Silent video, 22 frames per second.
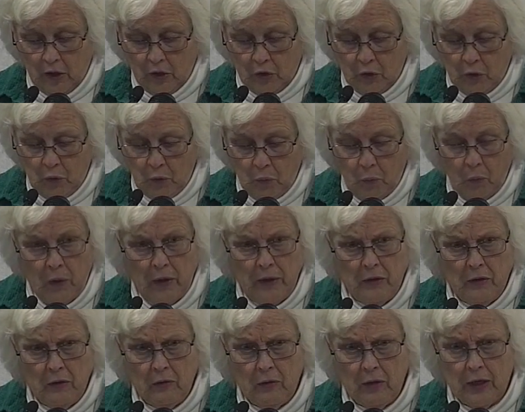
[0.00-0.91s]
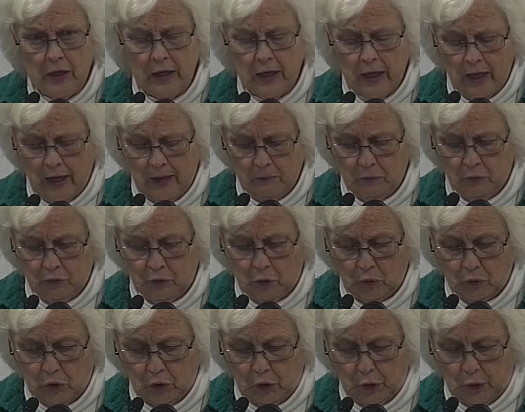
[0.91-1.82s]
No wonder he came
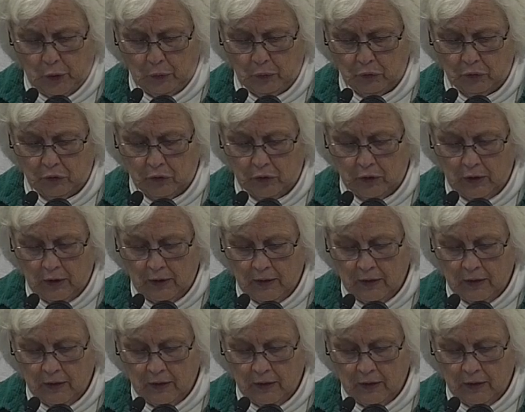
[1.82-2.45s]
so close.